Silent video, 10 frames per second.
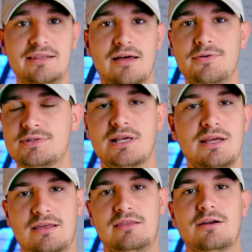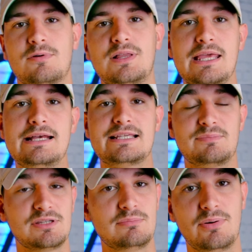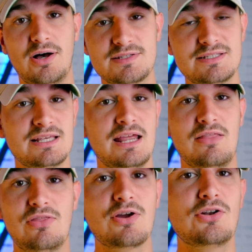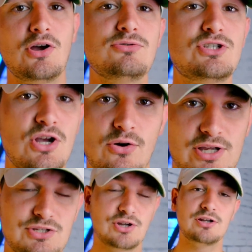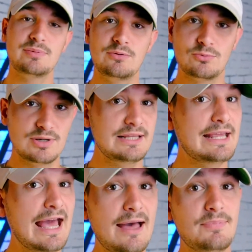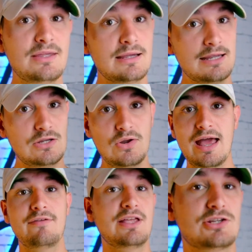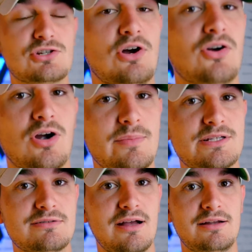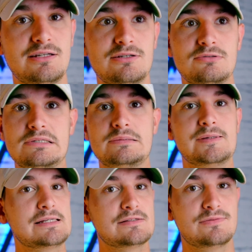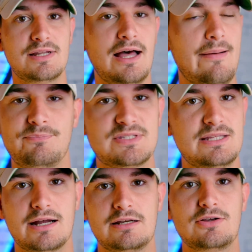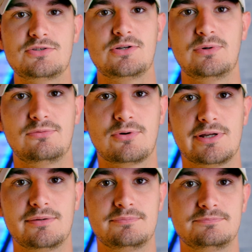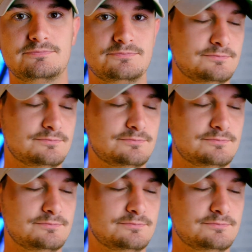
levels, they're really easy, but the bosses, they're no joke, and you're gonna be really happy you have that strong army surrounding you, because if not, it's not gonna go so well for you. A couple